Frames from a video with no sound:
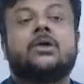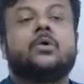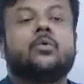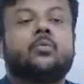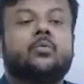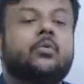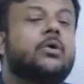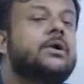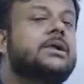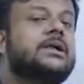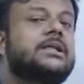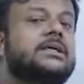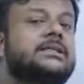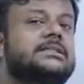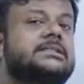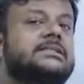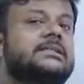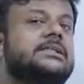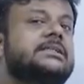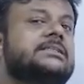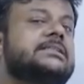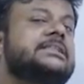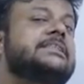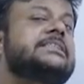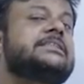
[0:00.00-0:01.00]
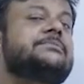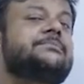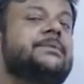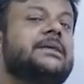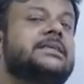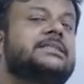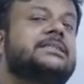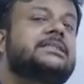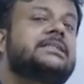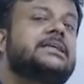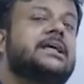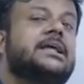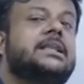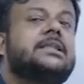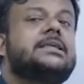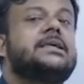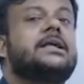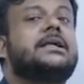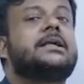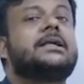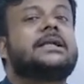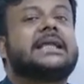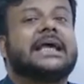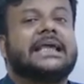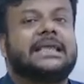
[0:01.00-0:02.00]
What is this? It's basically
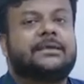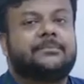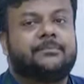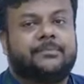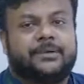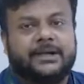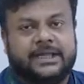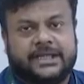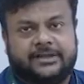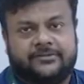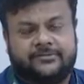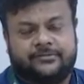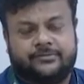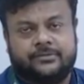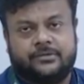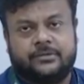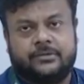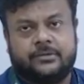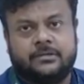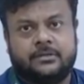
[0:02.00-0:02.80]
a type def.